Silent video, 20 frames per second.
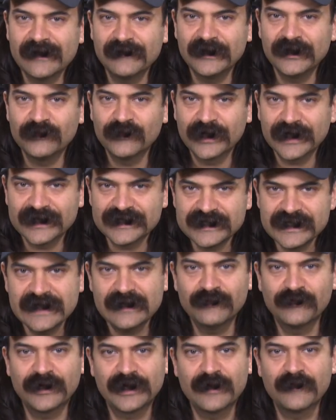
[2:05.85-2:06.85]
I mean, when a
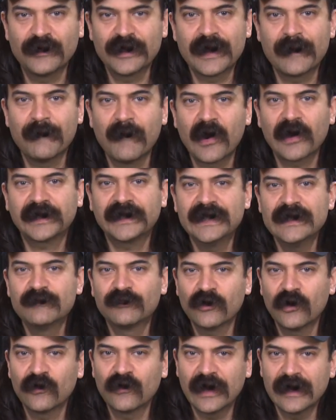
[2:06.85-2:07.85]
team, when a, when a marquee
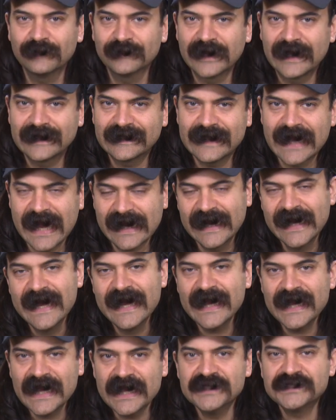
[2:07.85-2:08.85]
program like that
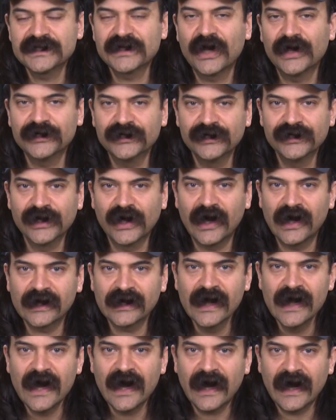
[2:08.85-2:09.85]
is an
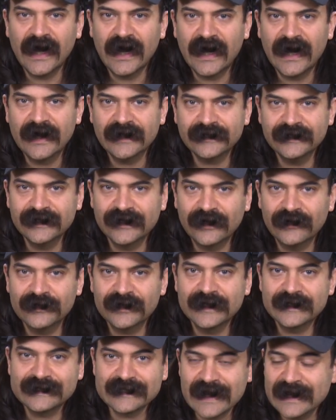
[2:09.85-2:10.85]
underdog, uh, you know,
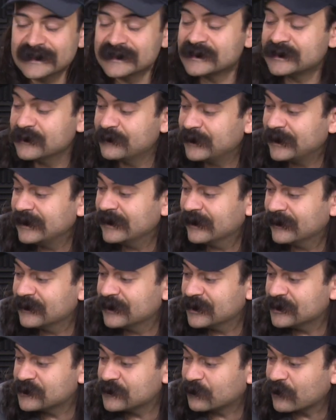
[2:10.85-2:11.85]
it tends to be,
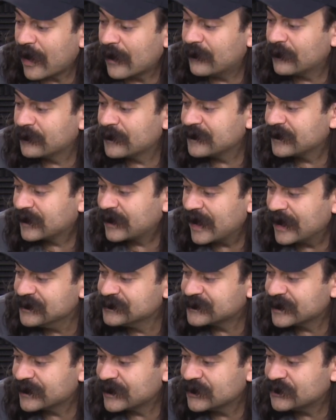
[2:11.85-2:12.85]
it's probably the
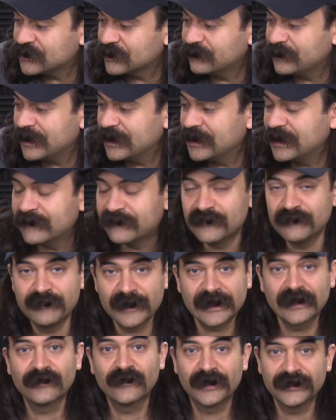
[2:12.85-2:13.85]
case that they should be an even
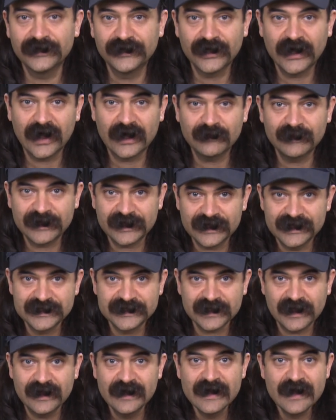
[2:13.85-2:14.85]
bigger underdog
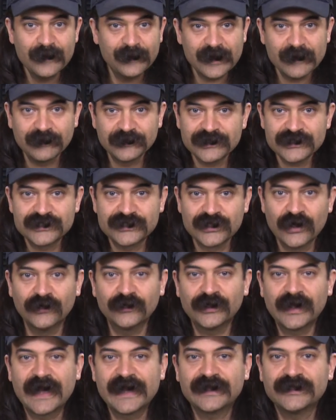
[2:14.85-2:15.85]
because uh, people just
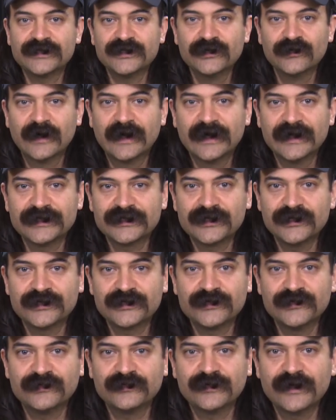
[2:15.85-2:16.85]
don't like to, uh, to,
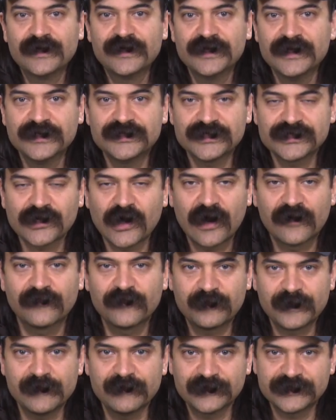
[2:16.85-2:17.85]
to, it's just hard
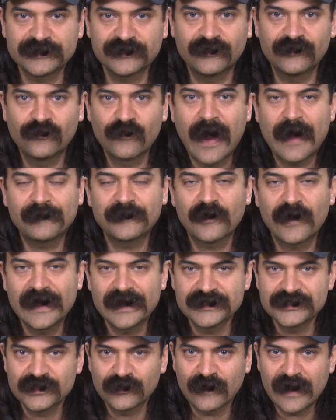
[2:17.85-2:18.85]
for people to wrap their
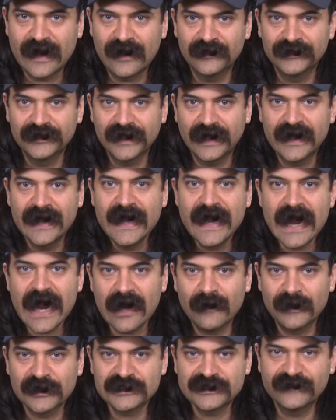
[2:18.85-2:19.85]
heads around uh,
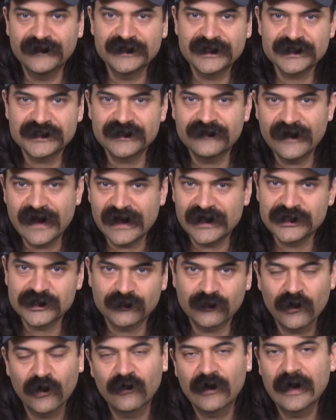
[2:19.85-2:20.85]
how much of a disadvantage a
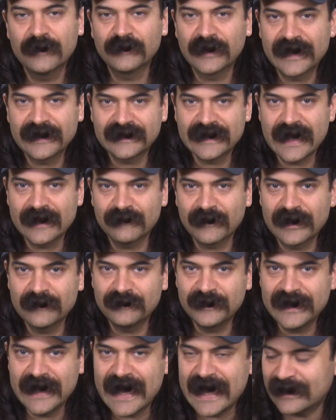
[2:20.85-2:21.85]
program like that
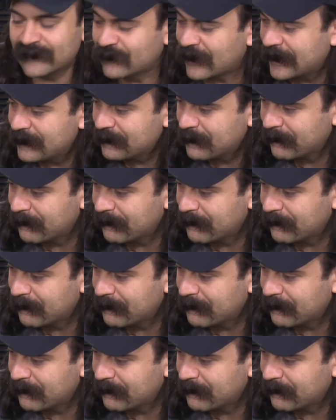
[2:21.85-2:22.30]
might be at, right?